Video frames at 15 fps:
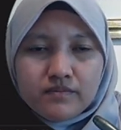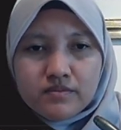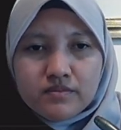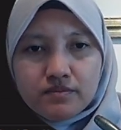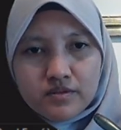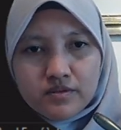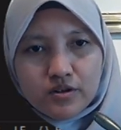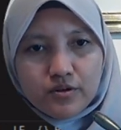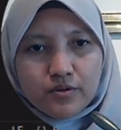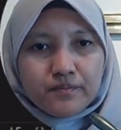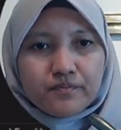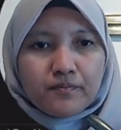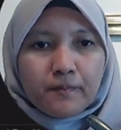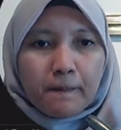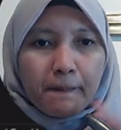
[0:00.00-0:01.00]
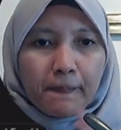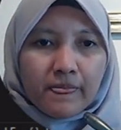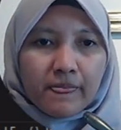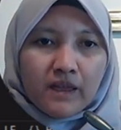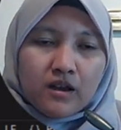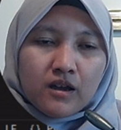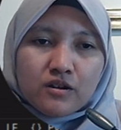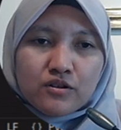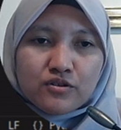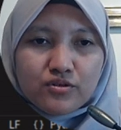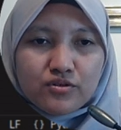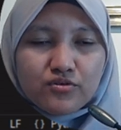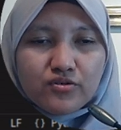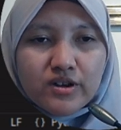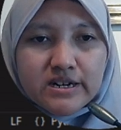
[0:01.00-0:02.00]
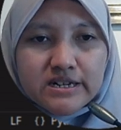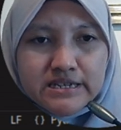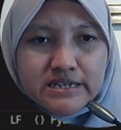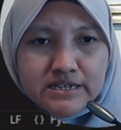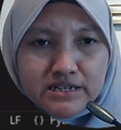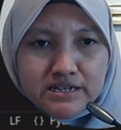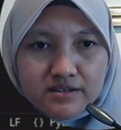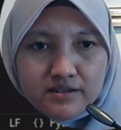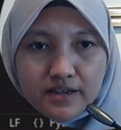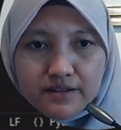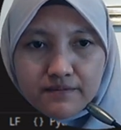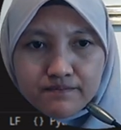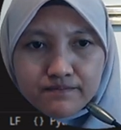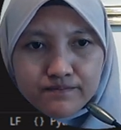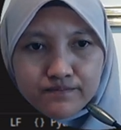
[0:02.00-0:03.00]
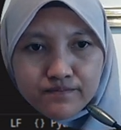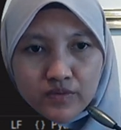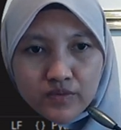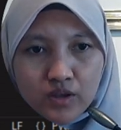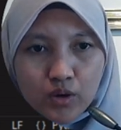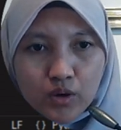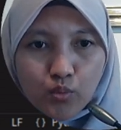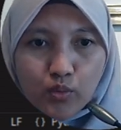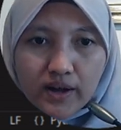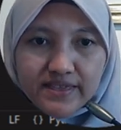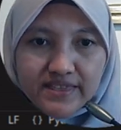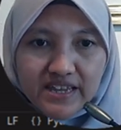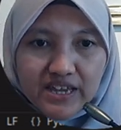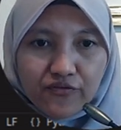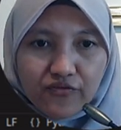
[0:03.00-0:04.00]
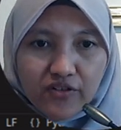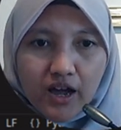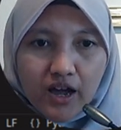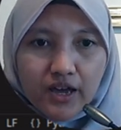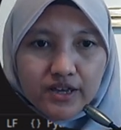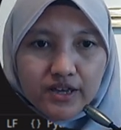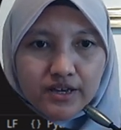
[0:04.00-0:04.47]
So do you understand? What if I